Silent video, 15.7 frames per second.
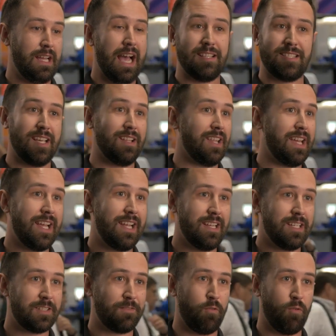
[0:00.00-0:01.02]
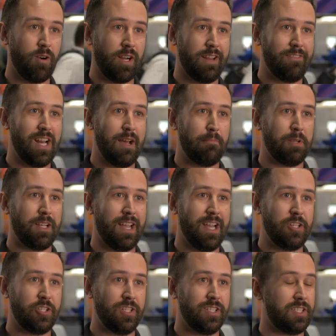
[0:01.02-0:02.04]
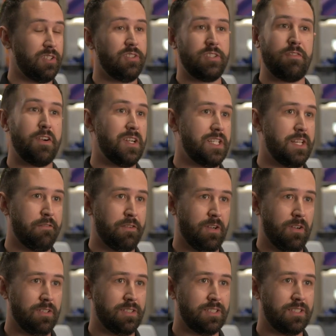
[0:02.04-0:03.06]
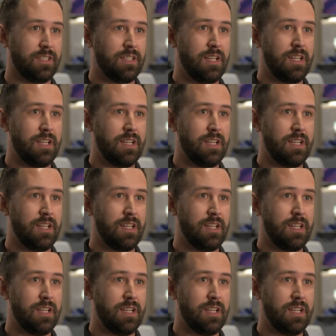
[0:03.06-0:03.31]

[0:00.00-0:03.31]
SLAs for given applications, it was very difficult.